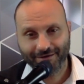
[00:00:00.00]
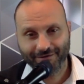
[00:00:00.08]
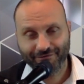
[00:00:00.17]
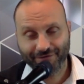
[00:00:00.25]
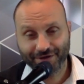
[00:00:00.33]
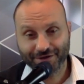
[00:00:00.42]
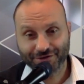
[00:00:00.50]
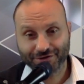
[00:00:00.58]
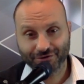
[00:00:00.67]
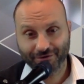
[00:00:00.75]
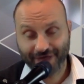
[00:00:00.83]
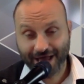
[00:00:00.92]

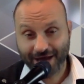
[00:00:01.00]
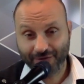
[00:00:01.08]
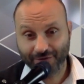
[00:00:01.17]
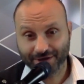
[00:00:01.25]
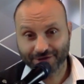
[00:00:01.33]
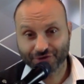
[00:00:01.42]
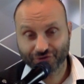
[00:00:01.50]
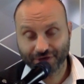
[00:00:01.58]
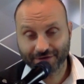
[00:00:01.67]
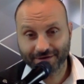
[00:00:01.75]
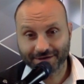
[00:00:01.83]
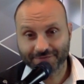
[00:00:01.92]
feature of how we can
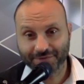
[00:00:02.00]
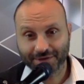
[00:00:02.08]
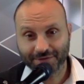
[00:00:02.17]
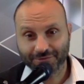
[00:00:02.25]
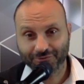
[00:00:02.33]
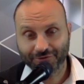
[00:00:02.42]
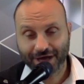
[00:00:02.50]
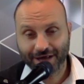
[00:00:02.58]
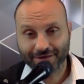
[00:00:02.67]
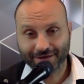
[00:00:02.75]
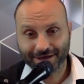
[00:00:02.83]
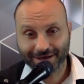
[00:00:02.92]
treat these people
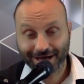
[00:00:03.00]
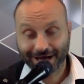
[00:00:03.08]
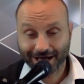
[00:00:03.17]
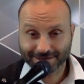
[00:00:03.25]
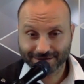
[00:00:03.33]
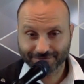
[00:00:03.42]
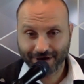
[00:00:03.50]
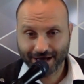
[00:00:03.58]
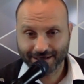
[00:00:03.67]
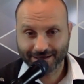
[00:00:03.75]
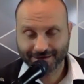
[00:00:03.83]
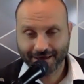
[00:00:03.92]
rather than
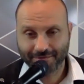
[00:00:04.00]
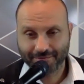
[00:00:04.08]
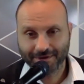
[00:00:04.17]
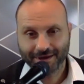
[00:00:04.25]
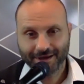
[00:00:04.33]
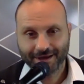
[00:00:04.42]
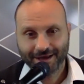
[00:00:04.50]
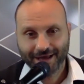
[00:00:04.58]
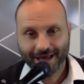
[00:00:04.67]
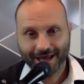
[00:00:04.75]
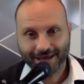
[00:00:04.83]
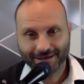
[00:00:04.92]
incarcerating them
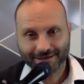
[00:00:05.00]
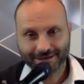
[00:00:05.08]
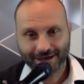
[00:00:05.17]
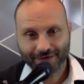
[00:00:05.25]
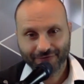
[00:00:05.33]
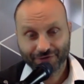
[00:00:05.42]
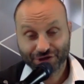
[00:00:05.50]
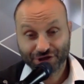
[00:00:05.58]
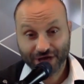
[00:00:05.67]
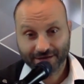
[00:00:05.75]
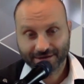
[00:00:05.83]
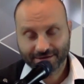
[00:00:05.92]
and
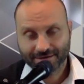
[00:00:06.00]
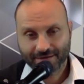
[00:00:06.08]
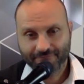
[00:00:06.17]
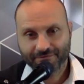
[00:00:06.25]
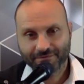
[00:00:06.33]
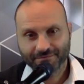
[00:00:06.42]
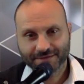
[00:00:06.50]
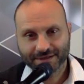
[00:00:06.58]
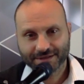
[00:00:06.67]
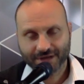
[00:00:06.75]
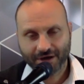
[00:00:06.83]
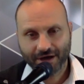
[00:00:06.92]
rejecting them from
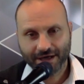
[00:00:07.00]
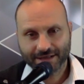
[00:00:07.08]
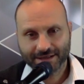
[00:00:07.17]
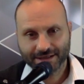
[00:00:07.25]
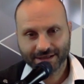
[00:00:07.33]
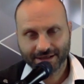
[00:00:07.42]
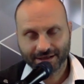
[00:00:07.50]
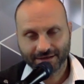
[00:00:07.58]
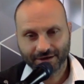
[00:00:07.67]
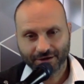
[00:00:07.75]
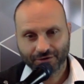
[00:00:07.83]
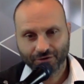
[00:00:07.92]
society and,
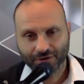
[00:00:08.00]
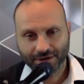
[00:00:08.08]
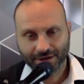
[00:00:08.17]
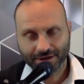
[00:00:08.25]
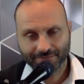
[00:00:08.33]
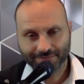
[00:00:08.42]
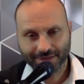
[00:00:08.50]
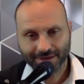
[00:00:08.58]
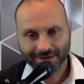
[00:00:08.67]
you know, calling them,